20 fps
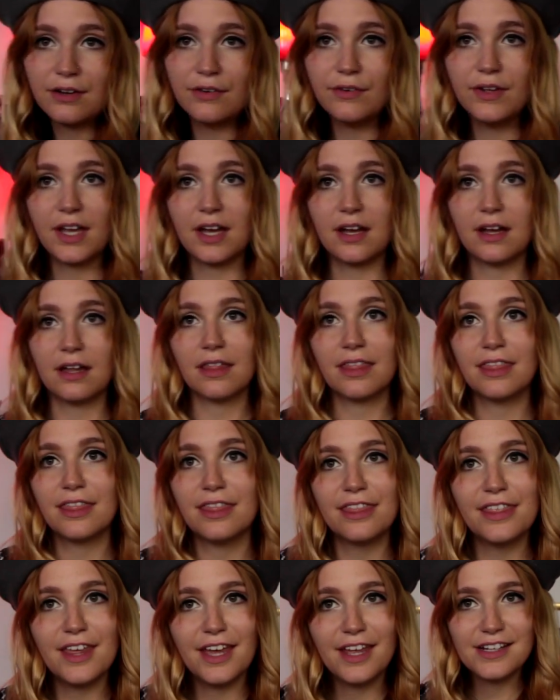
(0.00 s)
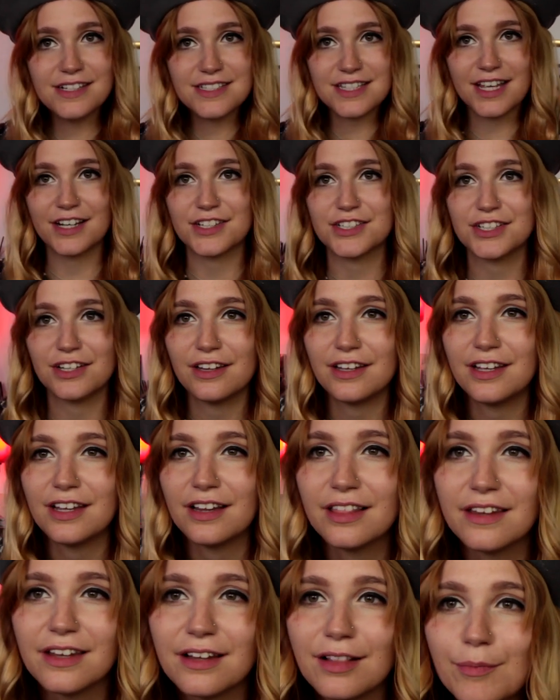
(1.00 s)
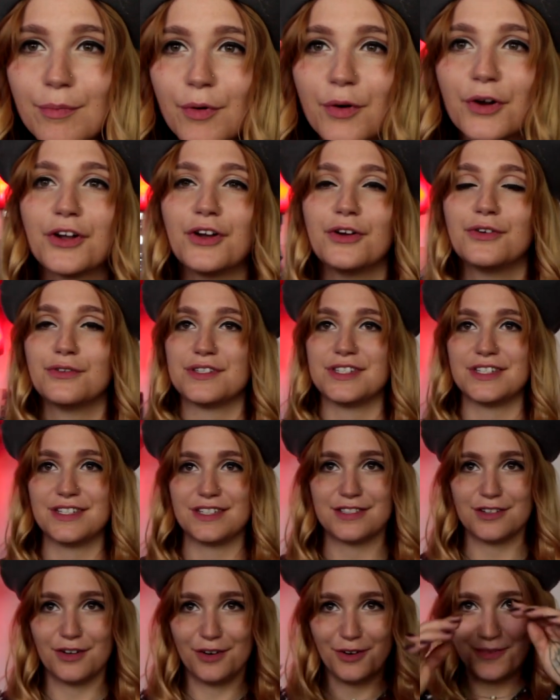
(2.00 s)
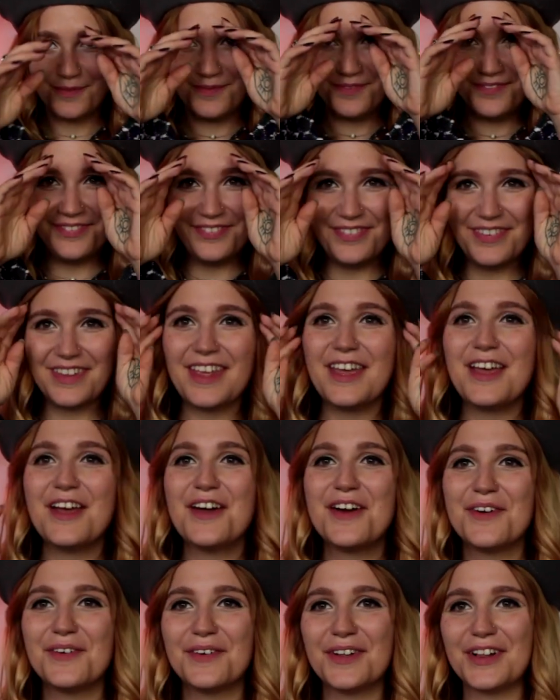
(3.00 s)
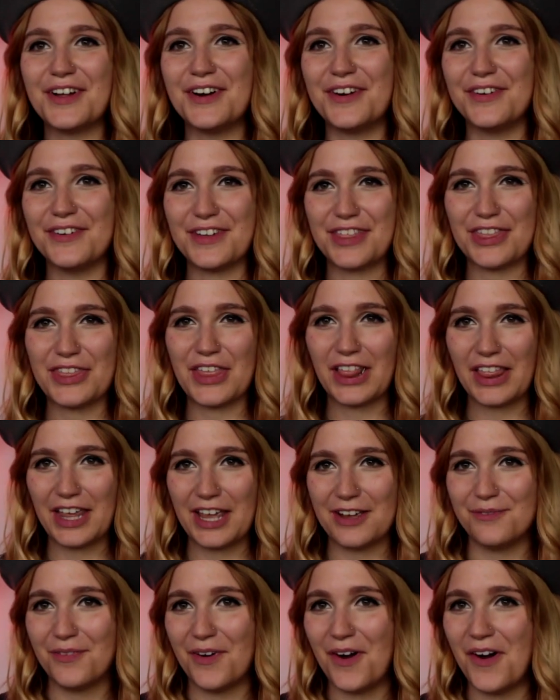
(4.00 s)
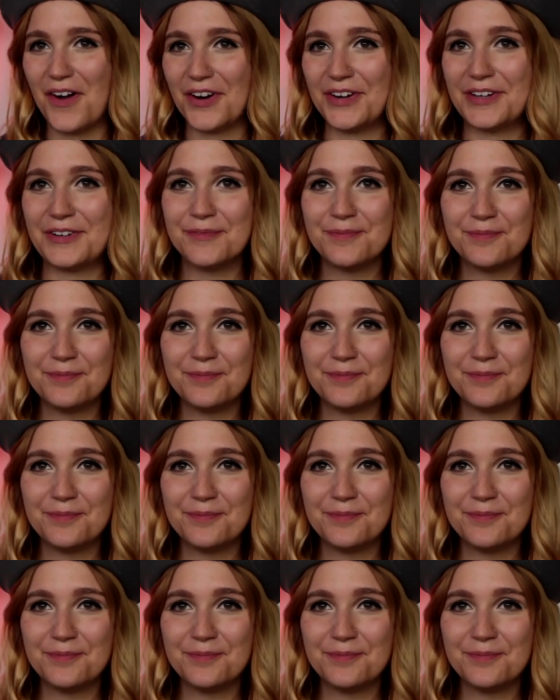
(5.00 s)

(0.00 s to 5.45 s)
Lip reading: Oh yeah, that is actually a little more cozy, so we'll go with the lamp on.